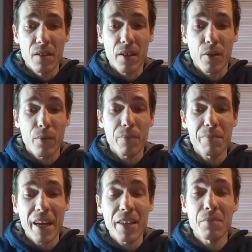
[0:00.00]
Now,
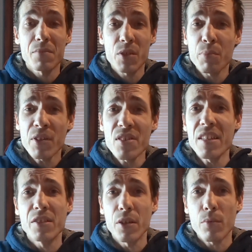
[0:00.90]
I
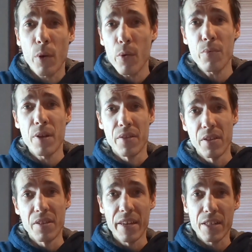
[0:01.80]
surprisingly don't own
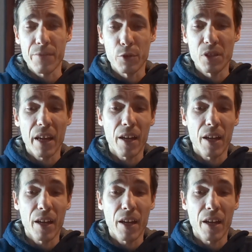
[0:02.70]
the DS version.